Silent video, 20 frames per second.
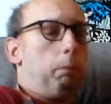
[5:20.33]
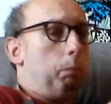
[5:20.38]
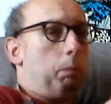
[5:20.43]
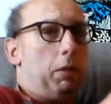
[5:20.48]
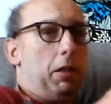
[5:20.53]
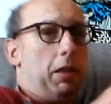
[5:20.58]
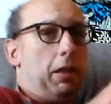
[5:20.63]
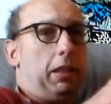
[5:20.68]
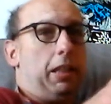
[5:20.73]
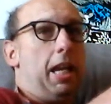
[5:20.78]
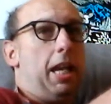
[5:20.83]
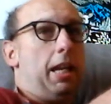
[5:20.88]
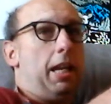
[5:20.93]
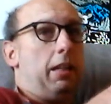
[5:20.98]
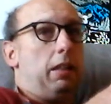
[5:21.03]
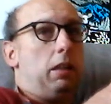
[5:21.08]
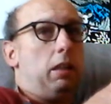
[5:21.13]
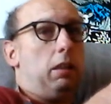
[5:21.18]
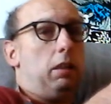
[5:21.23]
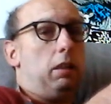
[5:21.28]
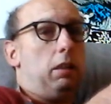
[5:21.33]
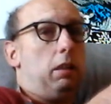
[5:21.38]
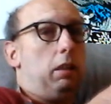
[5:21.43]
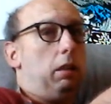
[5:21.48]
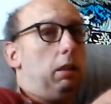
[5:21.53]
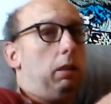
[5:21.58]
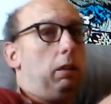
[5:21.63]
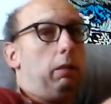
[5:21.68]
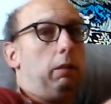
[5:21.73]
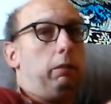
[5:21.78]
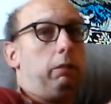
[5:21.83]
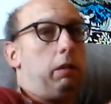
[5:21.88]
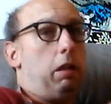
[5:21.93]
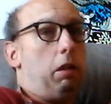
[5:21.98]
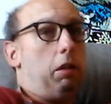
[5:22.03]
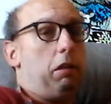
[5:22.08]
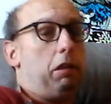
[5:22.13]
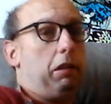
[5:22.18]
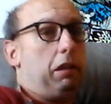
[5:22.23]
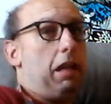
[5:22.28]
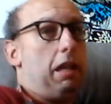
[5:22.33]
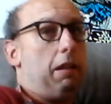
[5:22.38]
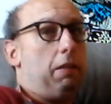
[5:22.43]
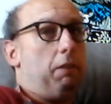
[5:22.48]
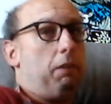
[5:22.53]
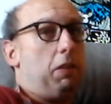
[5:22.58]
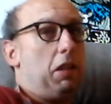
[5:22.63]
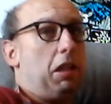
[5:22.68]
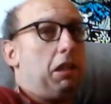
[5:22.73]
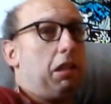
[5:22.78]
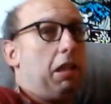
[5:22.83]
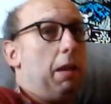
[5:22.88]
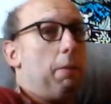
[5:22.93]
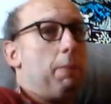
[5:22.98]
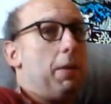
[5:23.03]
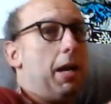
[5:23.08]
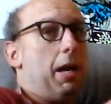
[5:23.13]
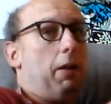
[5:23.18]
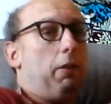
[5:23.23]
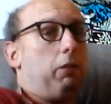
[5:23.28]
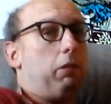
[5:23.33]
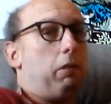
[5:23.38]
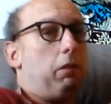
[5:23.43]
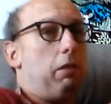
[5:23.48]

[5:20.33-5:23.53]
but again, Tears of the Kingdom just came out